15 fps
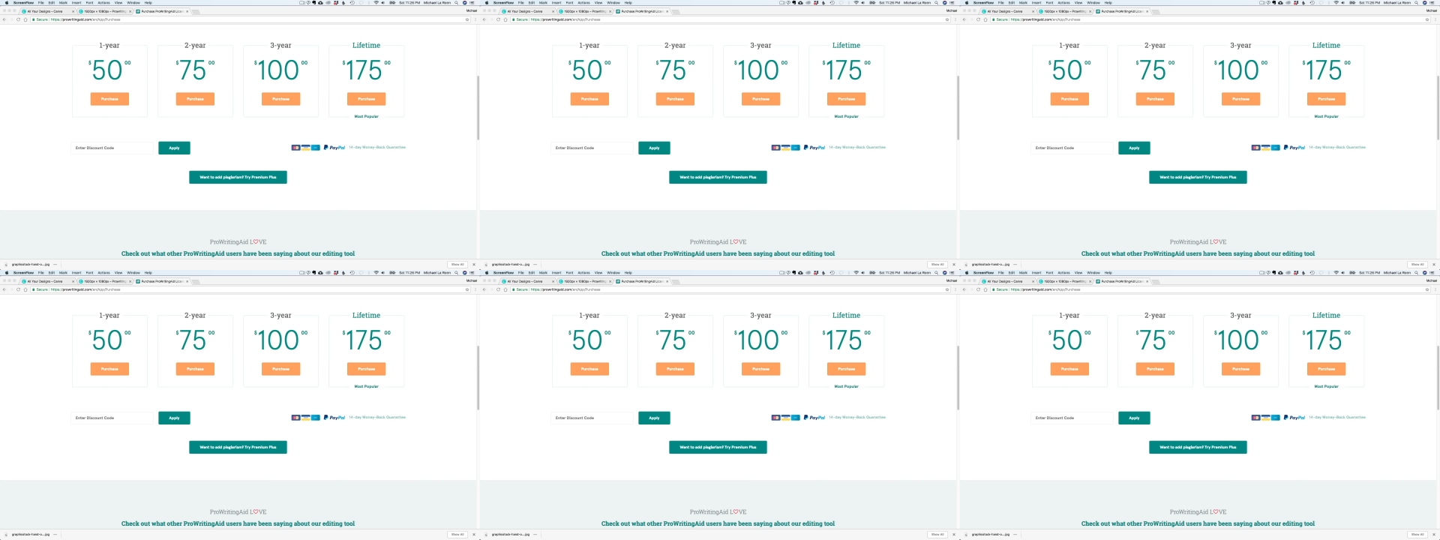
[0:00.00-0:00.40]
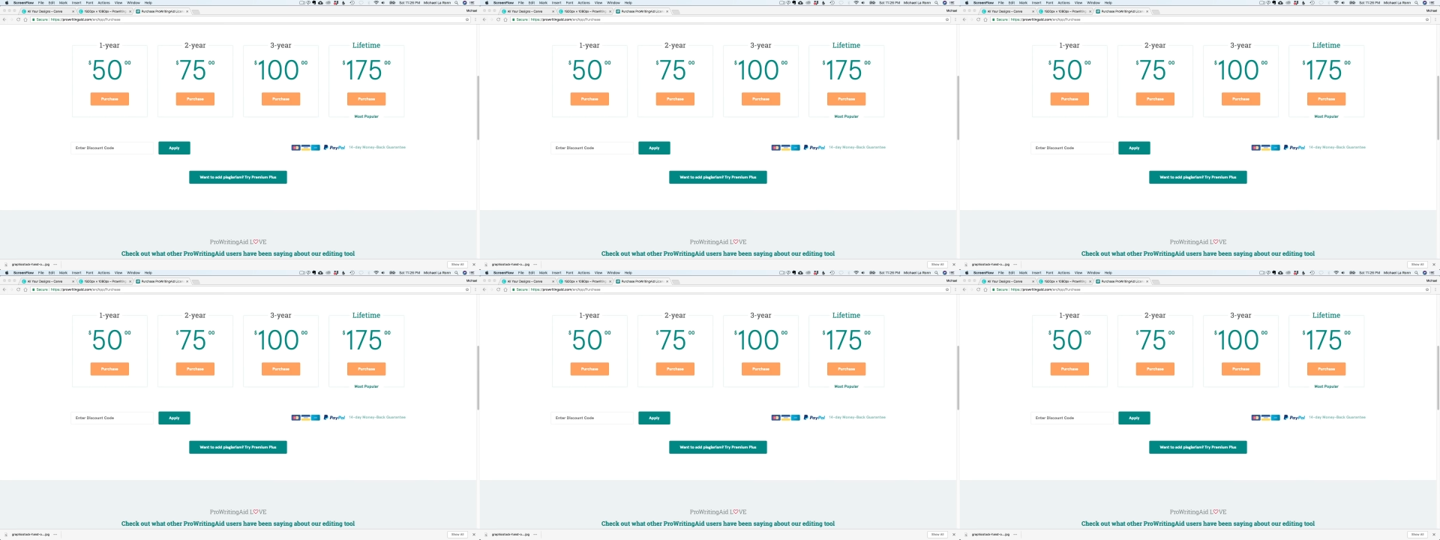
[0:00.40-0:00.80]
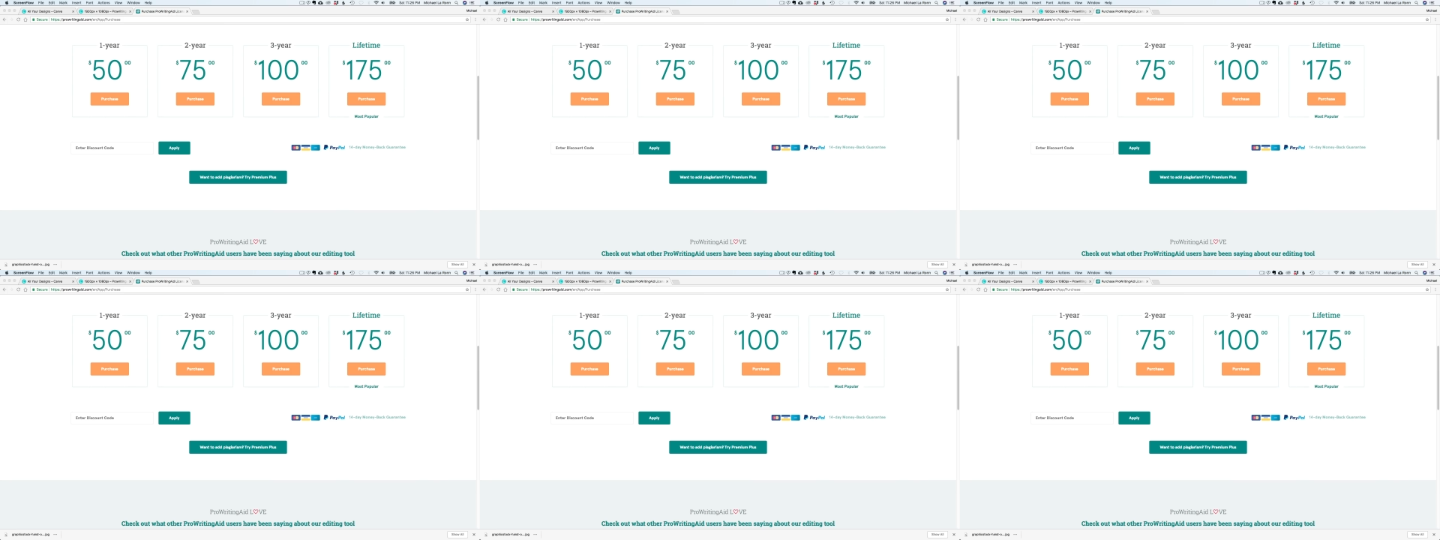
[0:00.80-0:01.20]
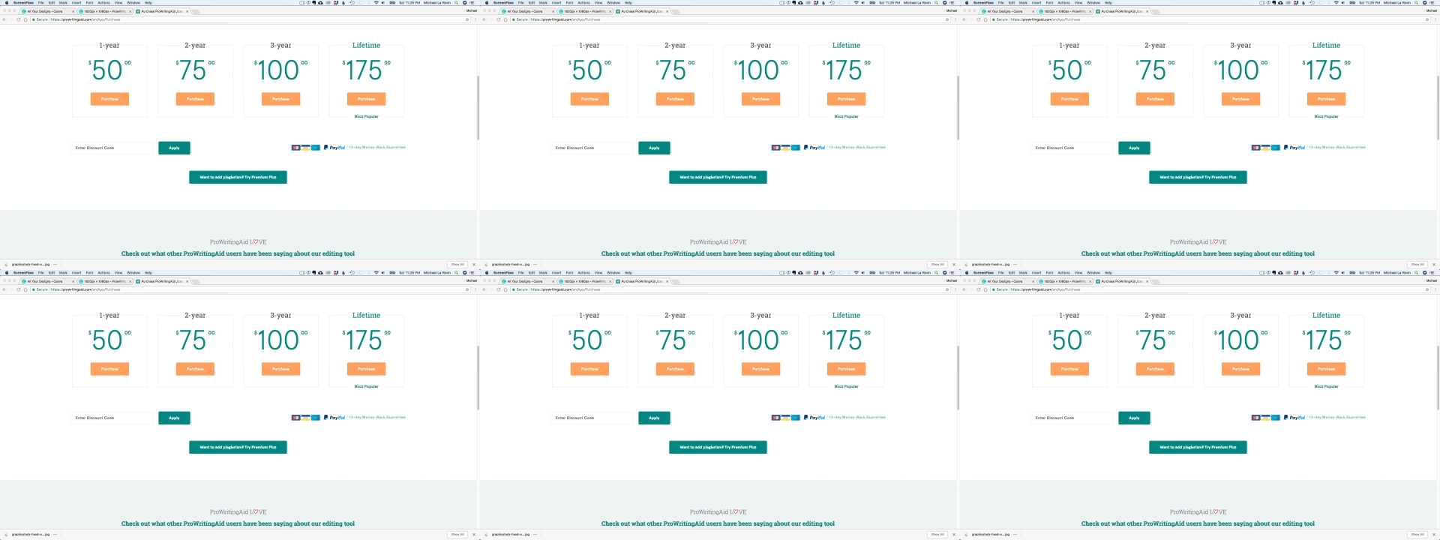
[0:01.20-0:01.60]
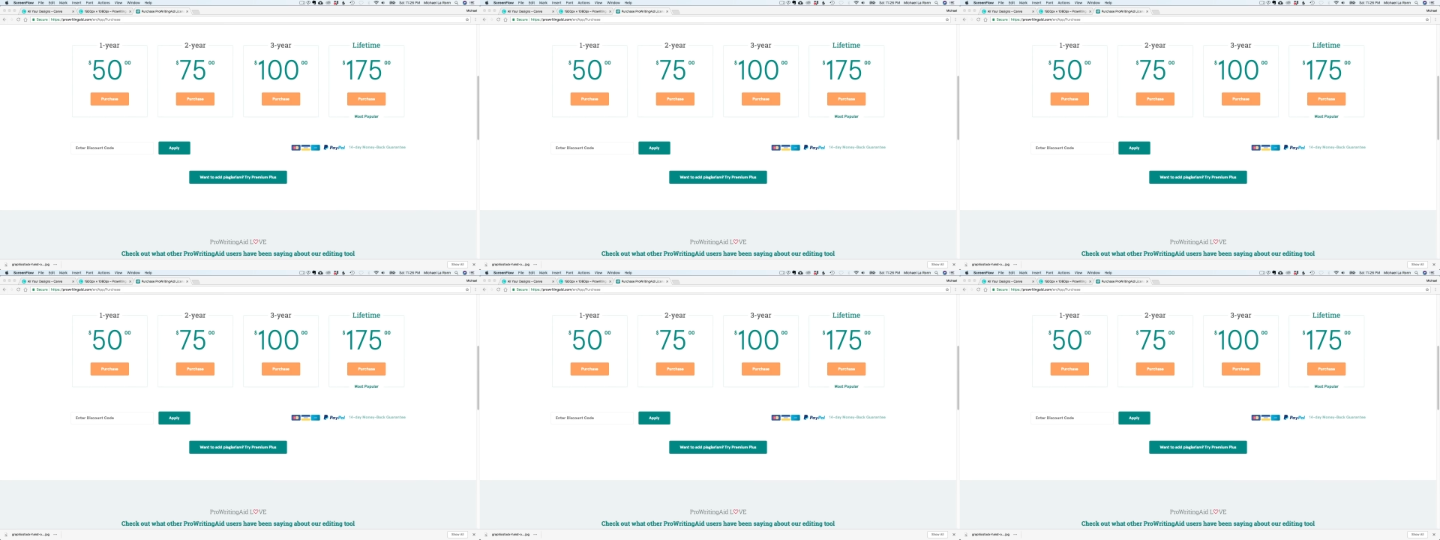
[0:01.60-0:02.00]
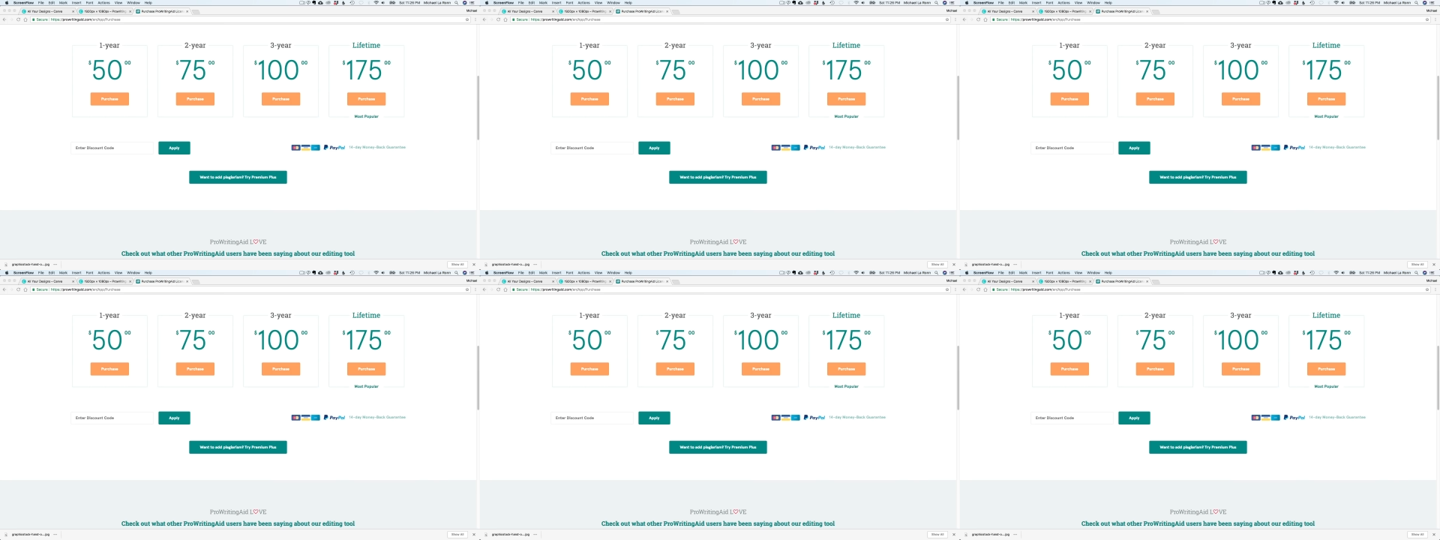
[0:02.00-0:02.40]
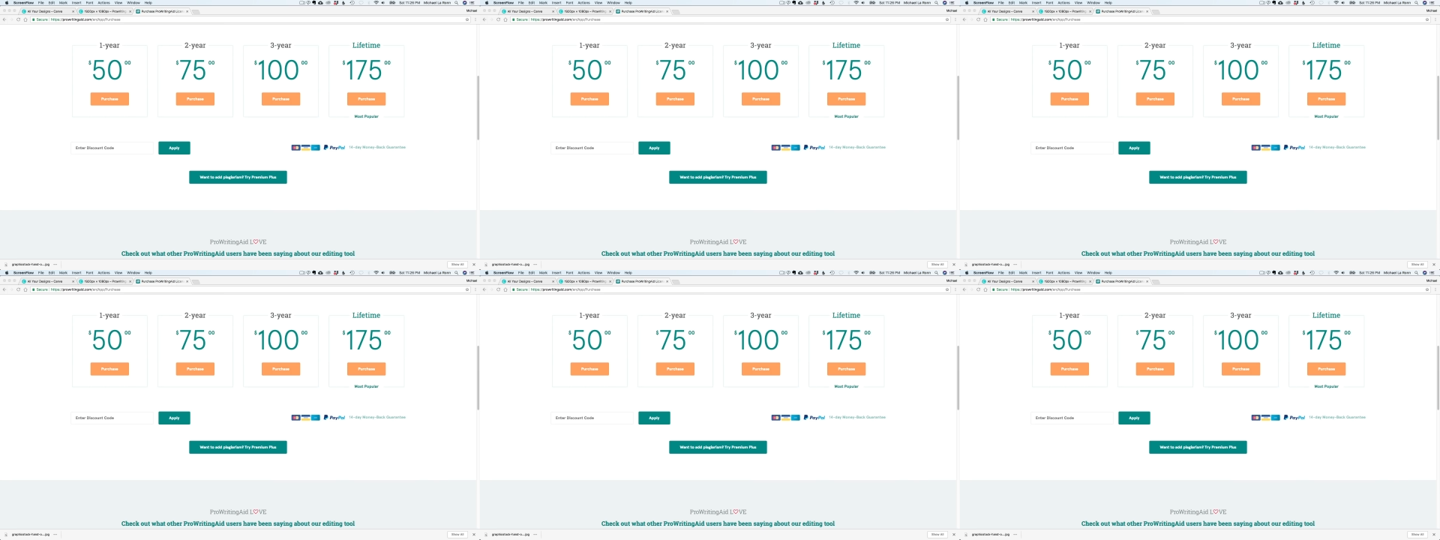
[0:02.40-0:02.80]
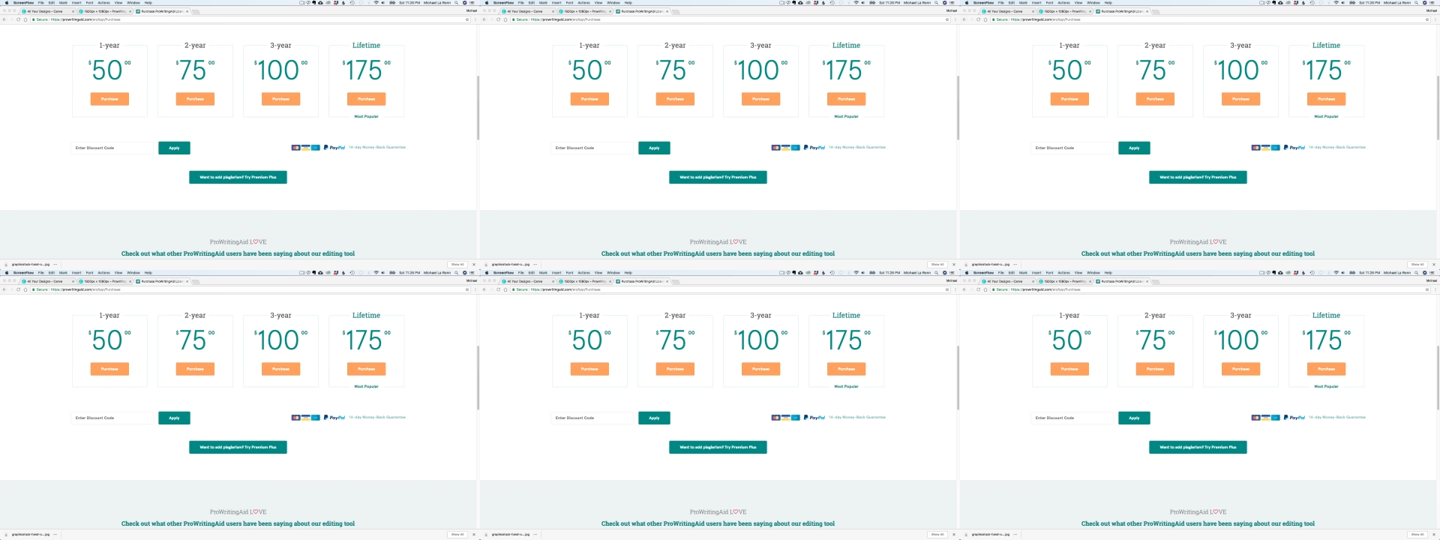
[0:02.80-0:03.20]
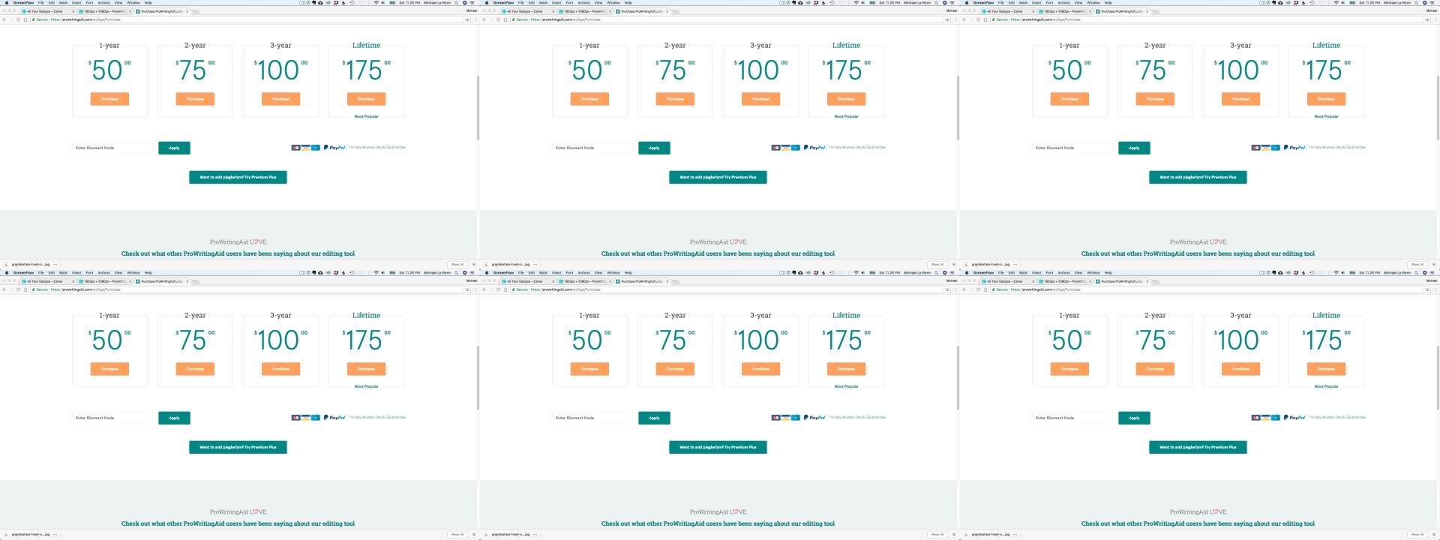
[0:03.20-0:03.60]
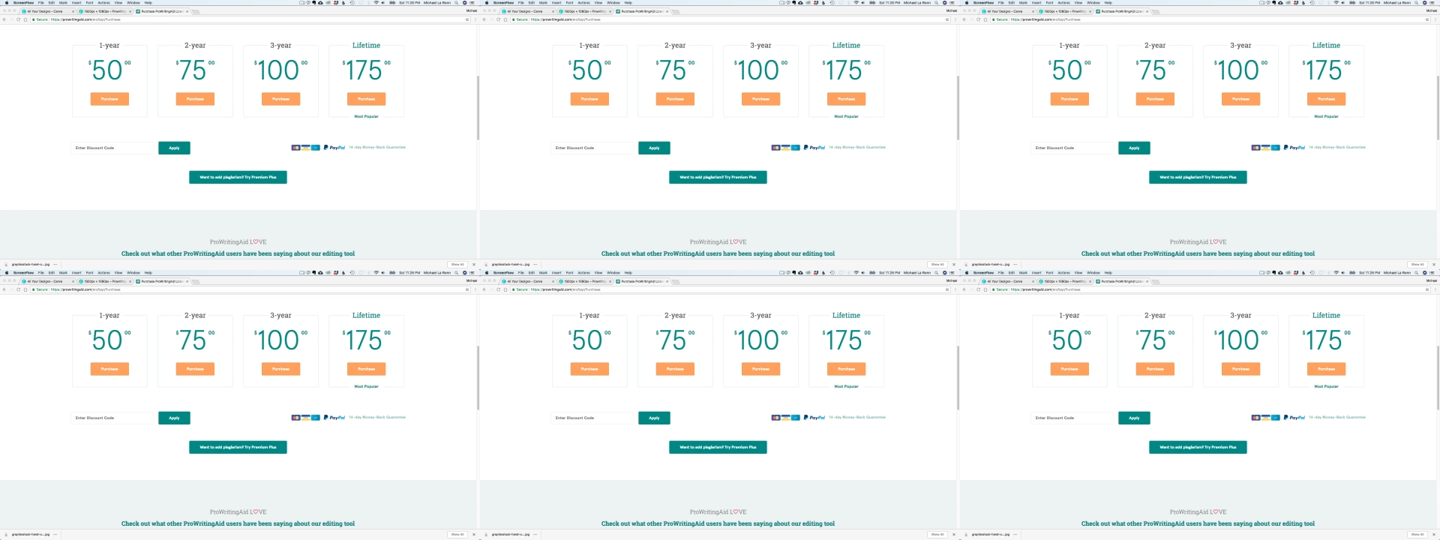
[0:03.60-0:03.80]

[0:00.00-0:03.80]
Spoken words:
Nobody's mouth can be seen.